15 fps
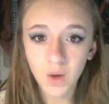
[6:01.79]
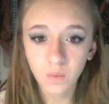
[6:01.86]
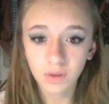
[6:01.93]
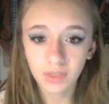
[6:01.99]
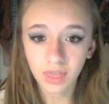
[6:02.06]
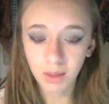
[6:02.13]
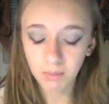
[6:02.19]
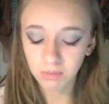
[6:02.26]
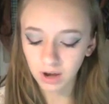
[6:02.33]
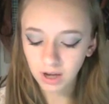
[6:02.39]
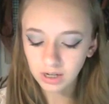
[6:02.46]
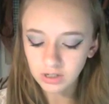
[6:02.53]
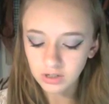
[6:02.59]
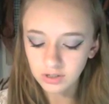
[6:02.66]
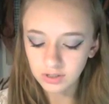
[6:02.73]
with a
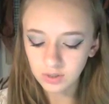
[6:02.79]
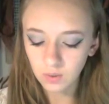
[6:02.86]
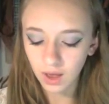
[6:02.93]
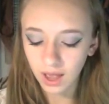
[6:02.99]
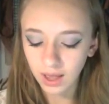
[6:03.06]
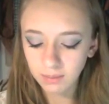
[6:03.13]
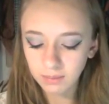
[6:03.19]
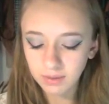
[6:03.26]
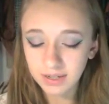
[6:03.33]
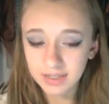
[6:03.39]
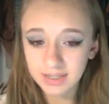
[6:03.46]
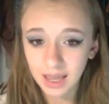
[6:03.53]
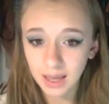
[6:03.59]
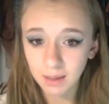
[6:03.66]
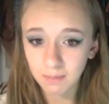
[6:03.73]
brush. So I'm going
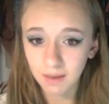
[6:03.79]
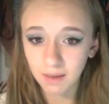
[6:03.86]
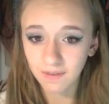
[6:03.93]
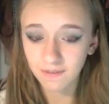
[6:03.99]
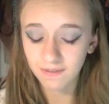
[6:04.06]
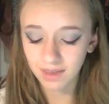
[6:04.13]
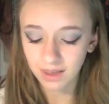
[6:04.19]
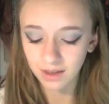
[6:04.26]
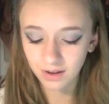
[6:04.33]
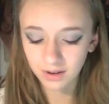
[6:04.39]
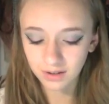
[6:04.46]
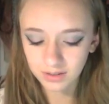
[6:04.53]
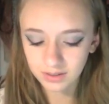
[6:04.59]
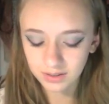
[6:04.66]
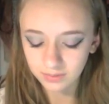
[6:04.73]
to take my
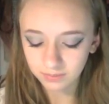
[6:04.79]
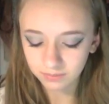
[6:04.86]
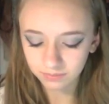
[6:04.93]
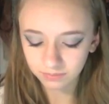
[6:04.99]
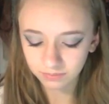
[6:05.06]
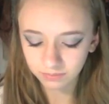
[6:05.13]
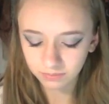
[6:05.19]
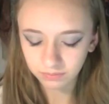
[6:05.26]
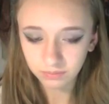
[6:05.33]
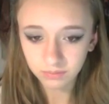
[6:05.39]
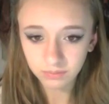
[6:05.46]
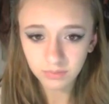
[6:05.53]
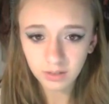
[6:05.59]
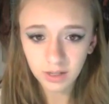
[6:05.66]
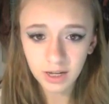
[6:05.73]
fingers,
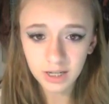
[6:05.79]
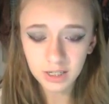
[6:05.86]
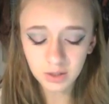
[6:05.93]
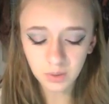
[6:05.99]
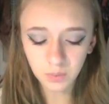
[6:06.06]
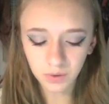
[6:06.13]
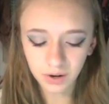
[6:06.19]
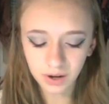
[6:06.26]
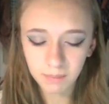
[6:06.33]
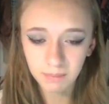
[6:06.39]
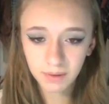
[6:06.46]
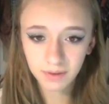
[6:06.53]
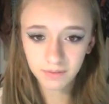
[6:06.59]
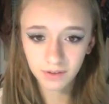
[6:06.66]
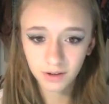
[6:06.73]
and don't worry,
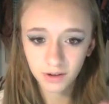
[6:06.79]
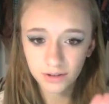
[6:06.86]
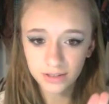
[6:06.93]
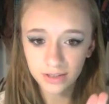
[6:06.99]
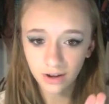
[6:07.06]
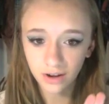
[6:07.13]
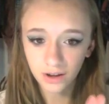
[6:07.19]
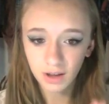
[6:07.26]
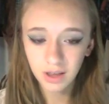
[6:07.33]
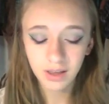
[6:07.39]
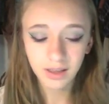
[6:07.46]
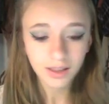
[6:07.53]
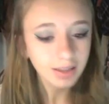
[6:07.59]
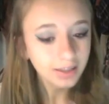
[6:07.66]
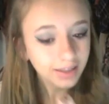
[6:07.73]
my fingers are
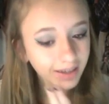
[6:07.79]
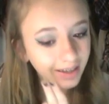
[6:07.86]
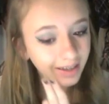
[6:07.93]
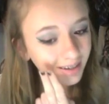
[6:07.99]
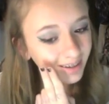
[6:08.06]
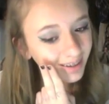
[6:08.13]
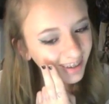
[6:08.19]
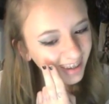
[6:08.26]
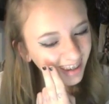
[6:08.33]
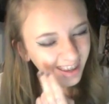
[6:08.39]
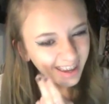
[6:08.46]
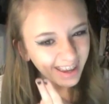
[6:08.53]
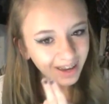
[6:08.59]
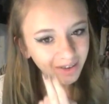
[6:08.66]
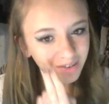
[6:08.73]
clean.
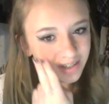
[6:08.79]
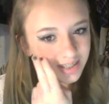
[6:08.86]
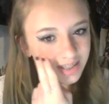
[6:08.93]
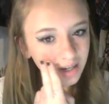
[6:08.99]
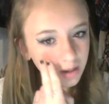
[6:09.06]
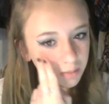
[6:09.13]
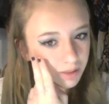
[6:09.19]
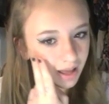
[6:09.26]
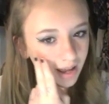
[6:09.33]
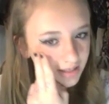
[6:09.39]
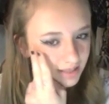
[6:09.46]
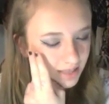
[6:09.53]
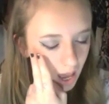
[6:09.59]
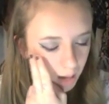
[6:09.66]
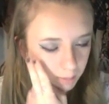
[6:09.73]
And we're just going to apply it to
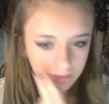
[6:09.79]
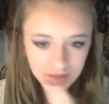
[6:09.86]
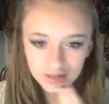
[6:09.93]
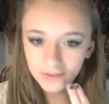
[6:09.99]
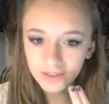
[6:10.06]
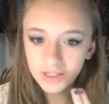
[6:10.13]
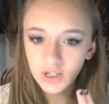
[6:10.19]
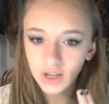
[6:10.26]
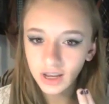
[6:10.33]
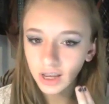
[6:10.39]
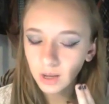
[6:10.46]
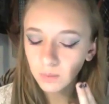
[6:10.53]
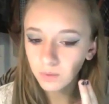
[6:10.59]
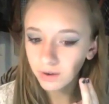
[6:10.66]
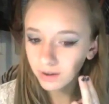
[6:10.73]
the apples of the cheek
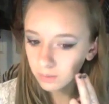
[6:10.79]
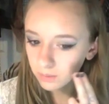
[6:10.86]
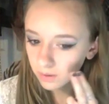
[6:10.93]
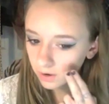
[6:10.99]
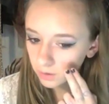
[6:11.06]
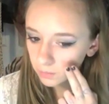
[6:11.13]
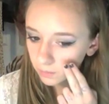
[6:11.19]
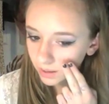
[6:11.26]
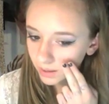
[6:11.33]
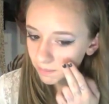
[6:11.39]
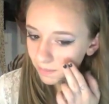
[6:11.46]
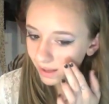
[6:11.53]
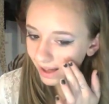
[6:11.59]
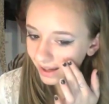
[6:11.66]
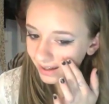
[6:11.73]
and work our way
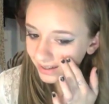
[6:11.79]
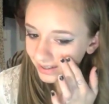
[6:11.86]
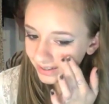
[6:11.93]
back.